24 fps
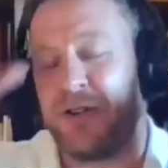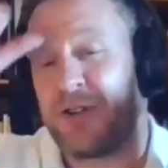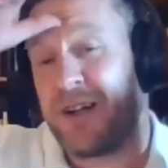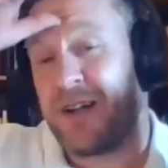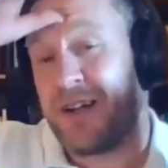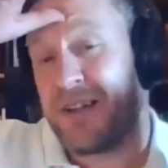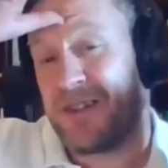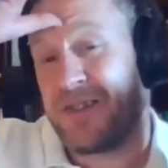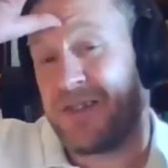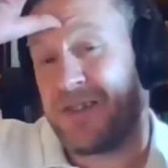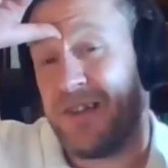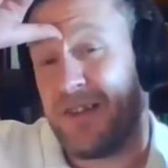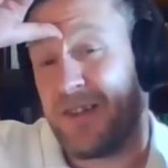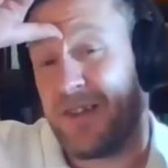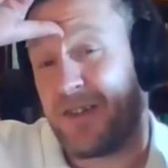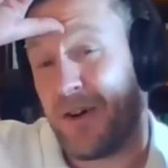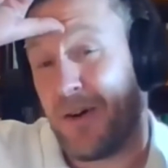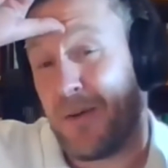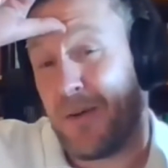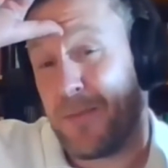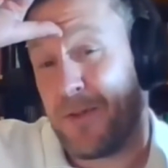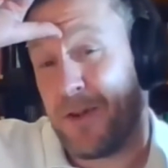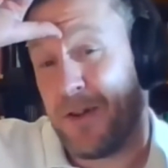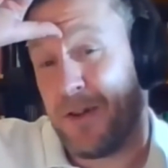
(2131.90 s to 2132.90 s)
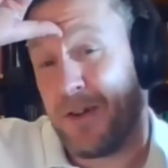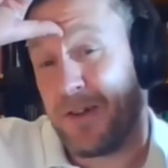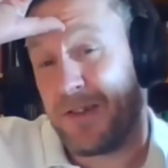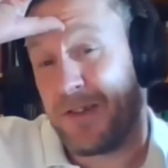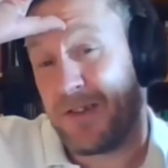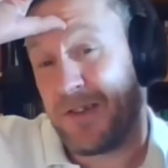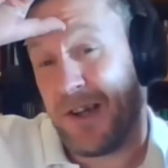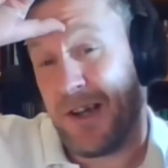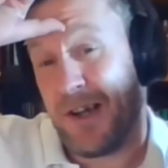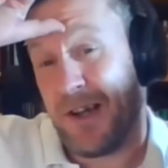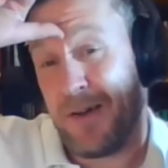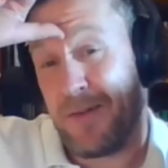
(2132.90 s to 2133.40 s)
like to see, Tom, that
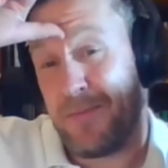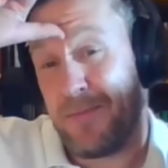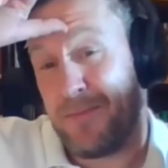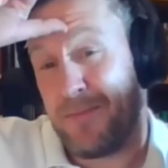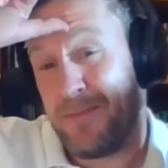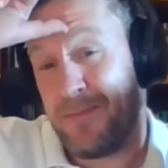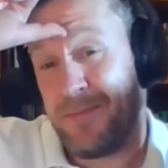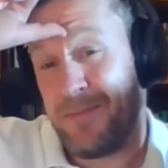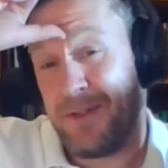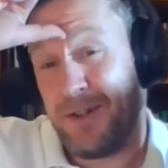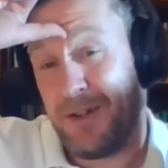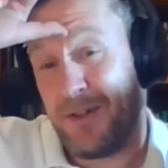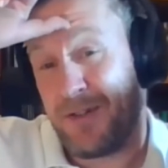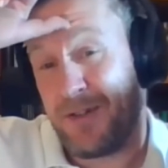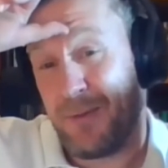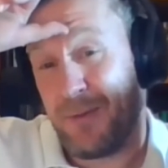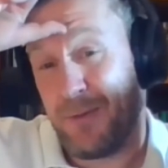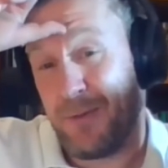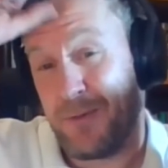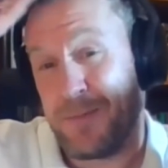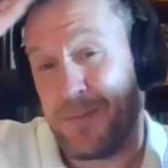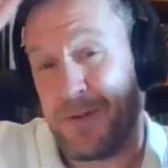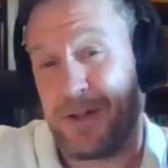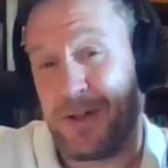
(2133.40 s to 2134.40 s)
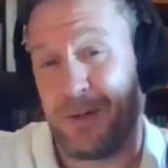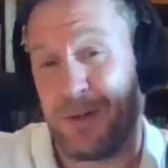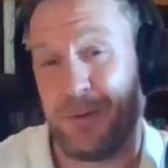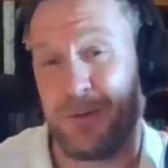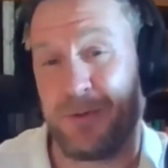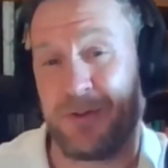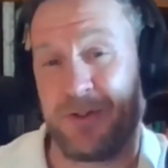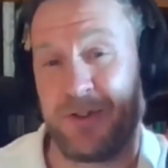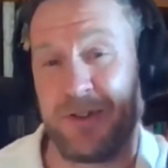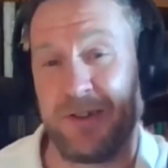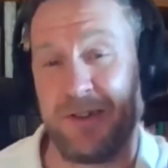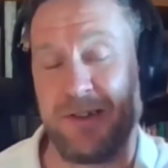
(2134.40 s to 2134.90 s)
you think would be
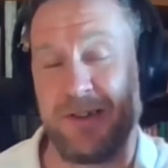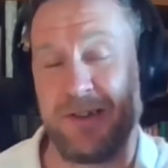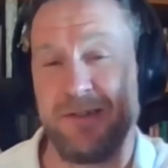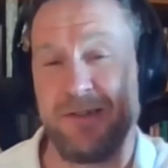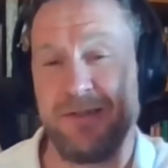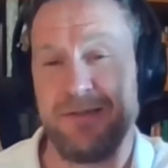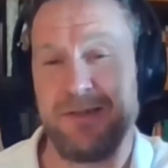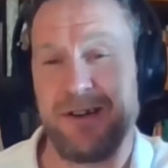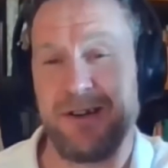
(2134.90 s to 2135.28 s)
cool to